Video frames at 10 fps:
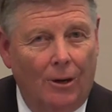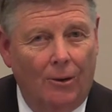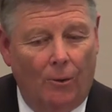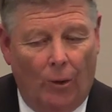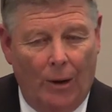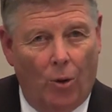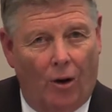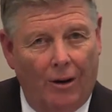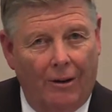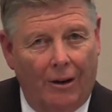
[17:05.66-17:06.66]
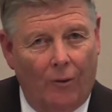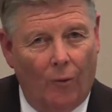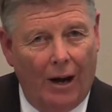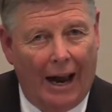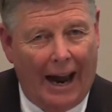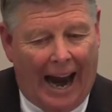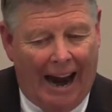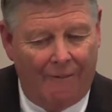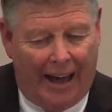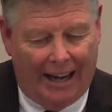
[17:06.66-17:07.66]
We will
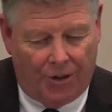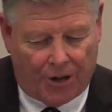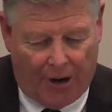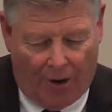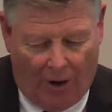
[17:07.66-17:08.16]
have that eternal